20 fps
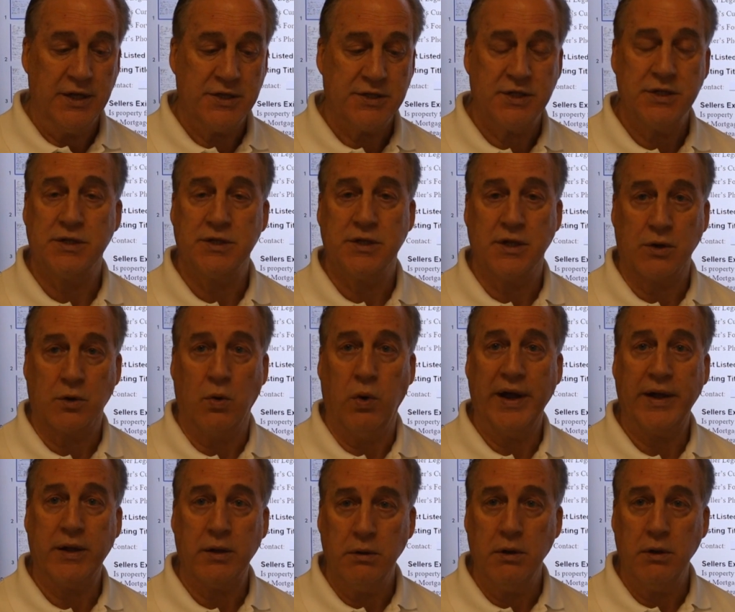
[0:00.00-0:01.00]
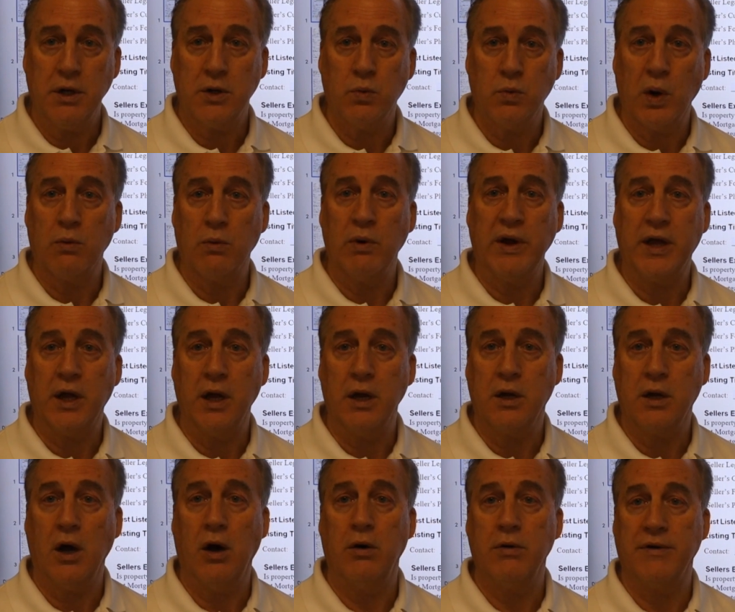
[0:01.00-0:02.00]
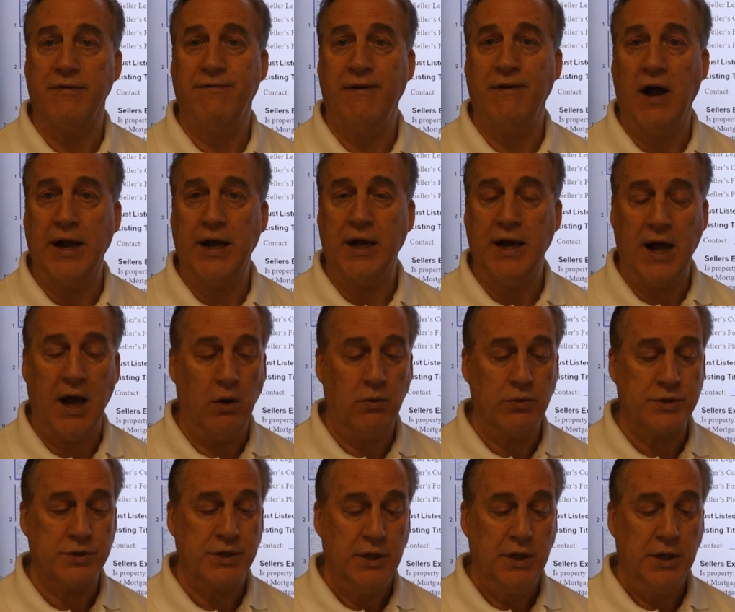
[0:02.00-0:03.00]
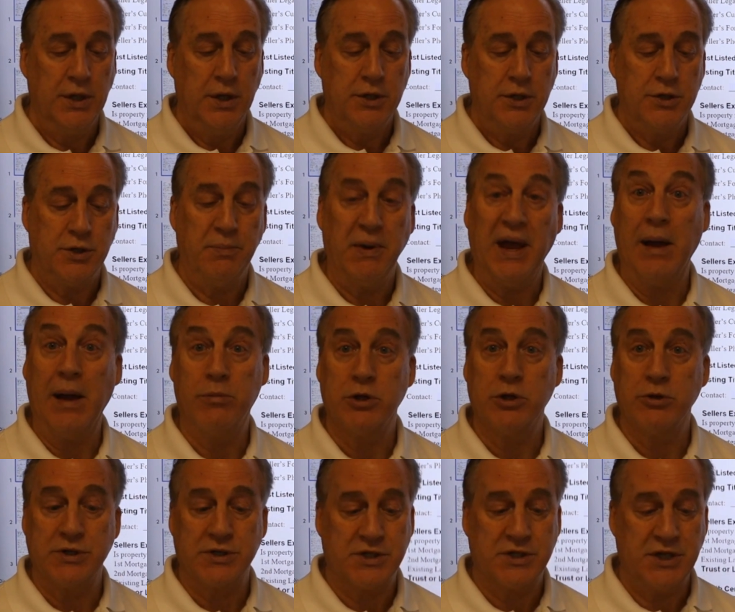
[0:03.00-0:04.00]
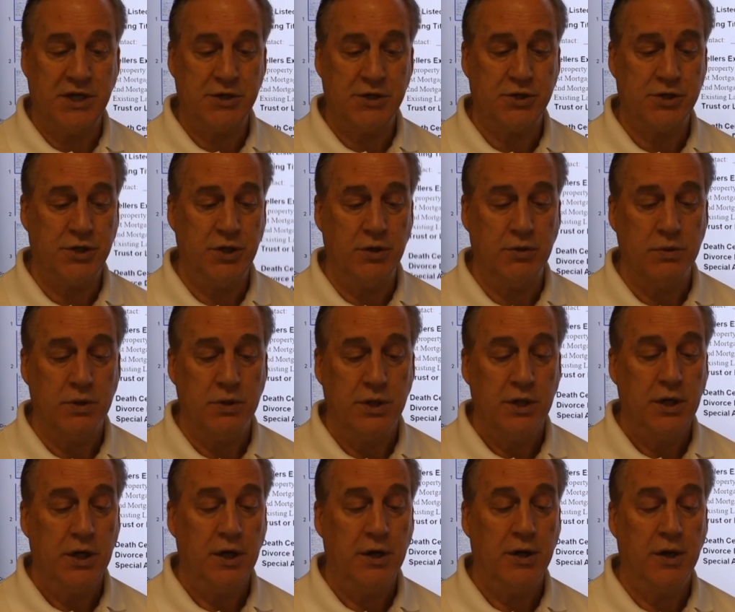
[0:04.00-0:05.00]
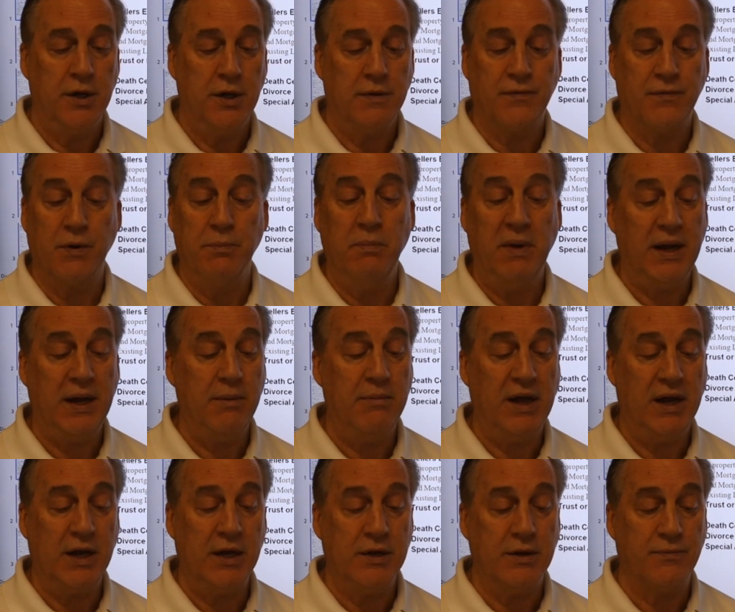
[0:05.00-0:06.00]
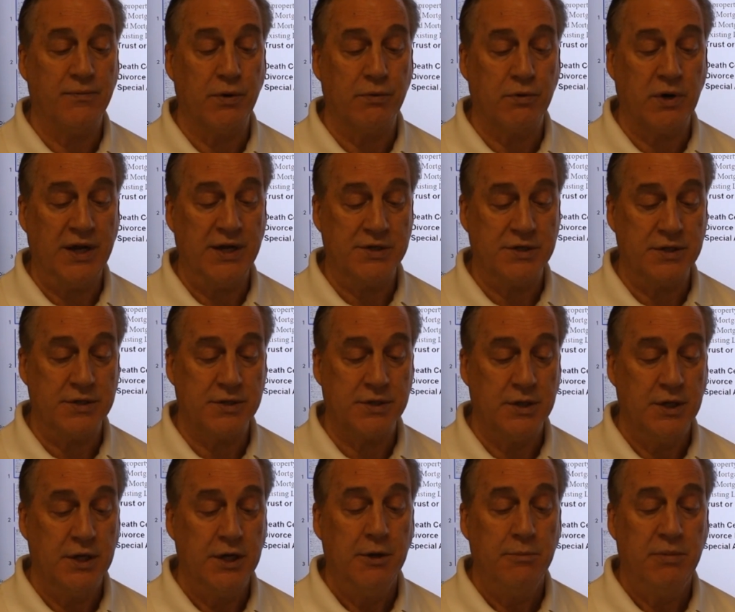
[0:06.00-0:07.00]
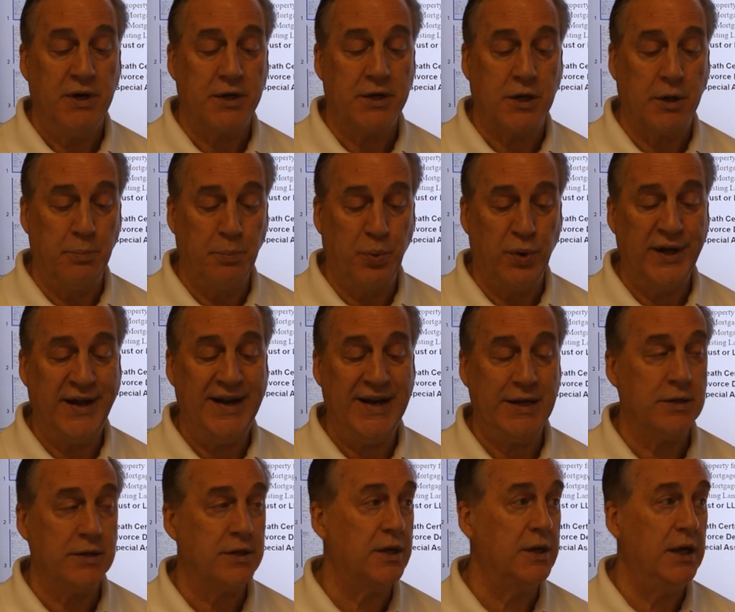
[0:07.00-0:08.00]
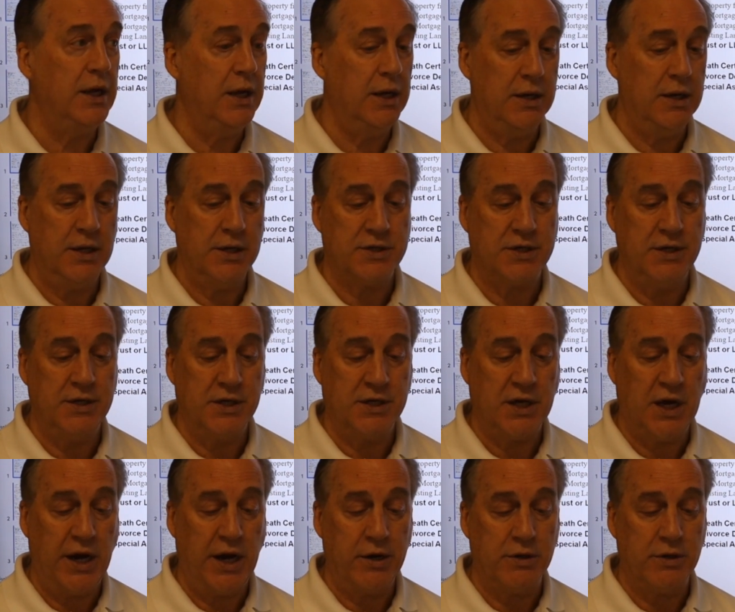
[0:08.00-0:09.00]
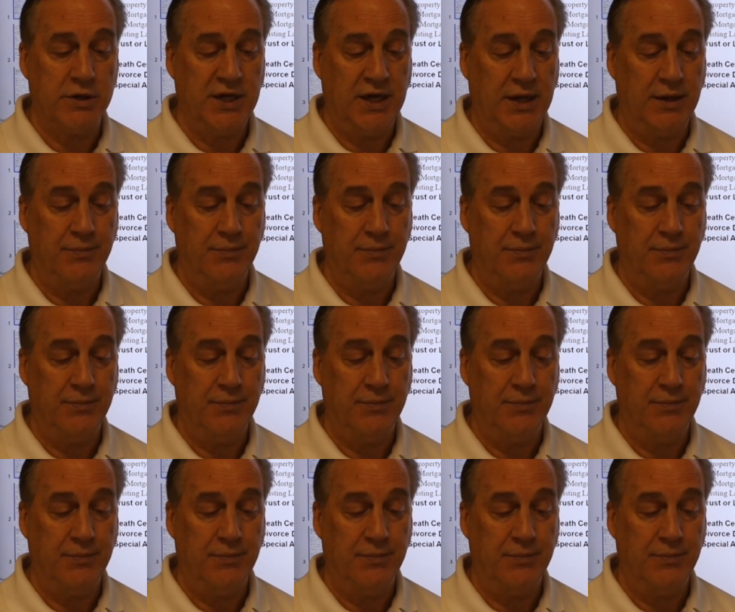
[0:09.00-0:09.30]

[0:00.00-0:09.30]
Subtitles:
is the quick look where we can go to find out, to be able to assist you for many, many different reasons. But complete it in its entirety.